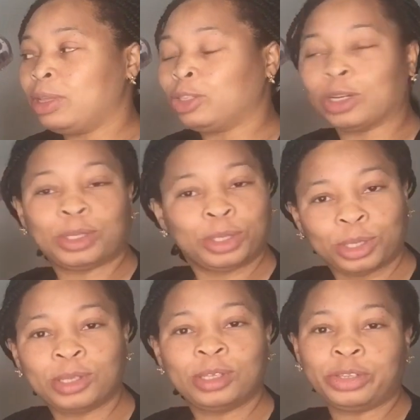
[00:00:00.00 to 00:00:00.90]
me
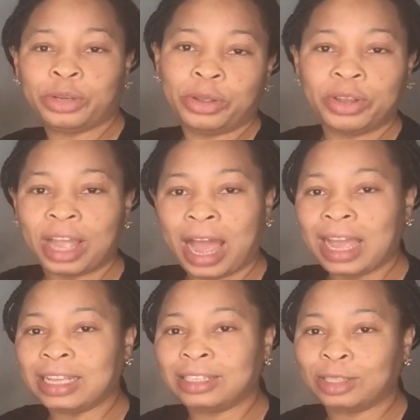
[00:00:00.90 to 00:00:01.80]
just show you
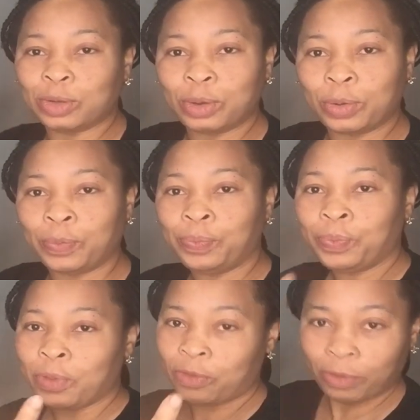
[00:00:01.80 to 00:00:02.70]
guys to
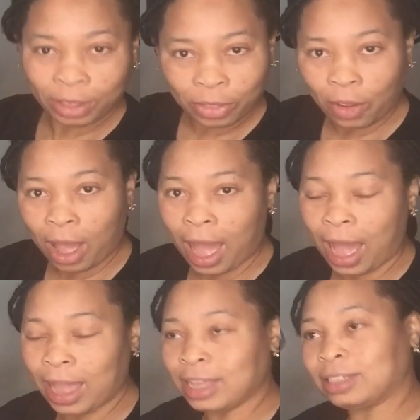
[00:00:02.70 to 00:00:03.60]
feed your
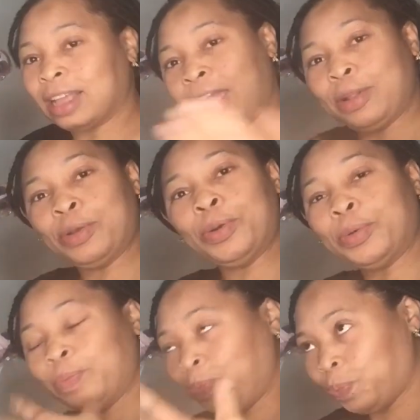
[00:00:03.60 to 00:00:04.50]
eyes. I
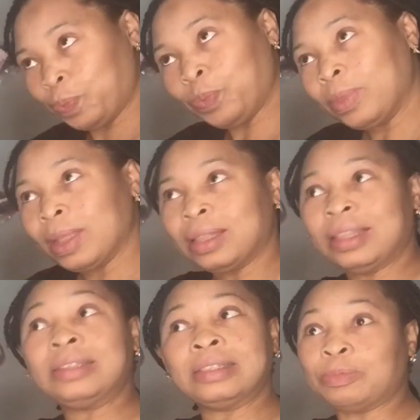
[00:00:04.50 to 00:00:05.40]
know
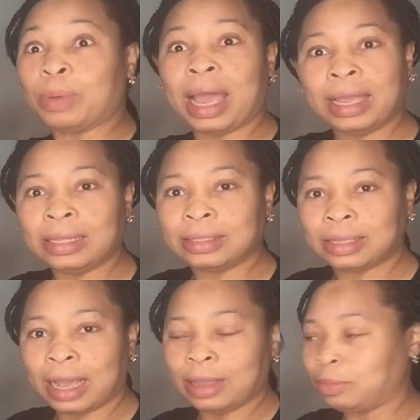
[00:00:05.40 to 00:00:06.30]
this is buying
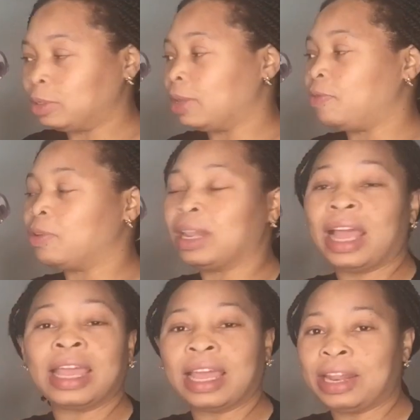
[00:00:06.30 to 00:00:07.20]
time, so if you
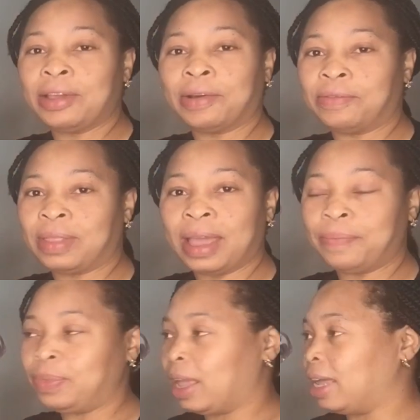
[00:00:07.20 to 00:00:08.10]
like any of
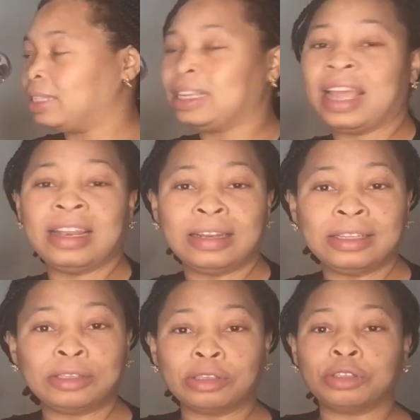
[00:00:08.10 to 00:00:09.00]
them, they are there in
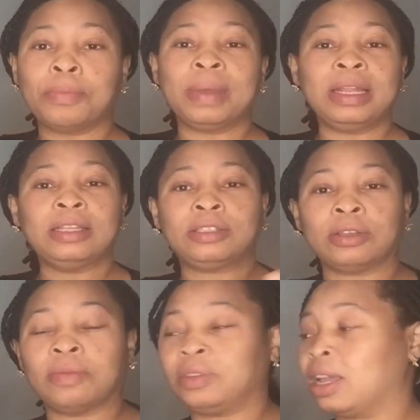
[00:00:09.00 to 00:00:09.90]
Lidl. So many
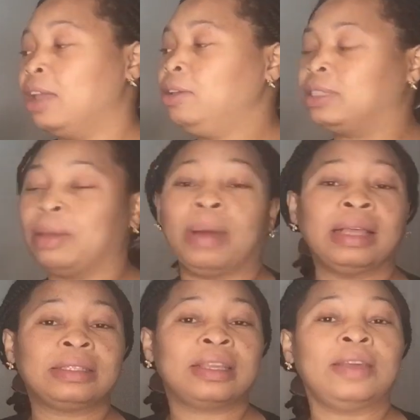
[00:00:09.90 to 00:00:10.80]
stuff. You can use them
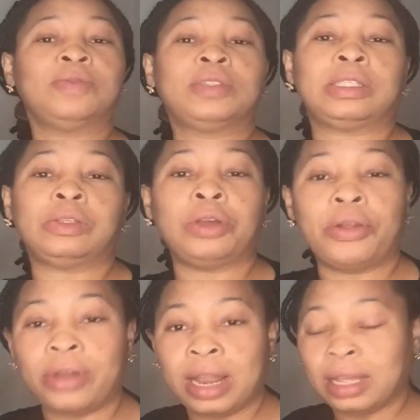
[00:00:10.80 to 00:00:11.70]
as gifts to
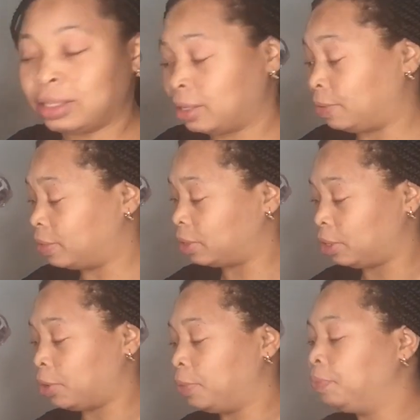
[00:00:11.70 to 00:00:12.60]
your relatives,
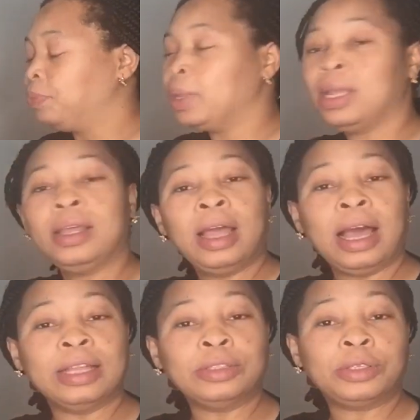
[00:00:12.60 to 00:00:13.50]
you know,
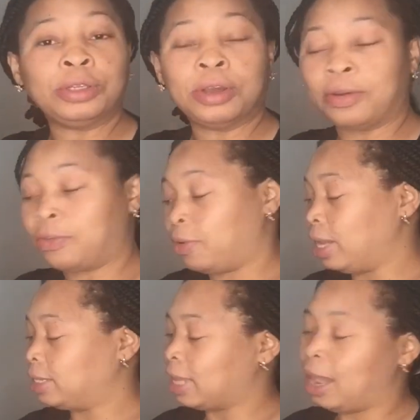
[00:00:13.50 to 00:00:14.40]
and to your
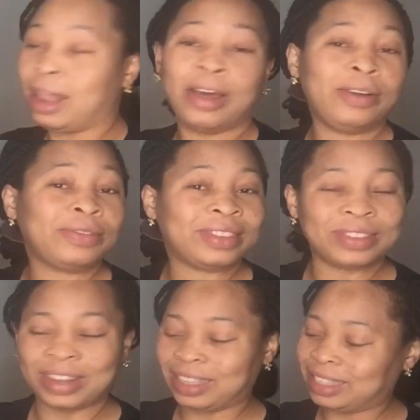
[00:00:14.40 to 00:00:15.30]
friends and loved
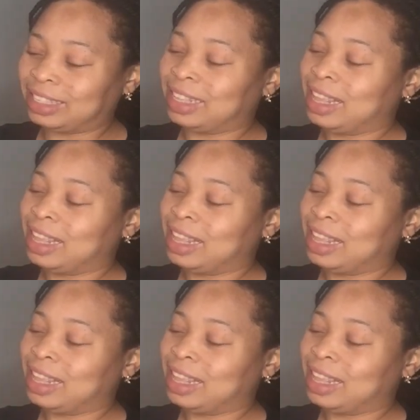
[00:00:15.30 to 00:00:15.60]
ones.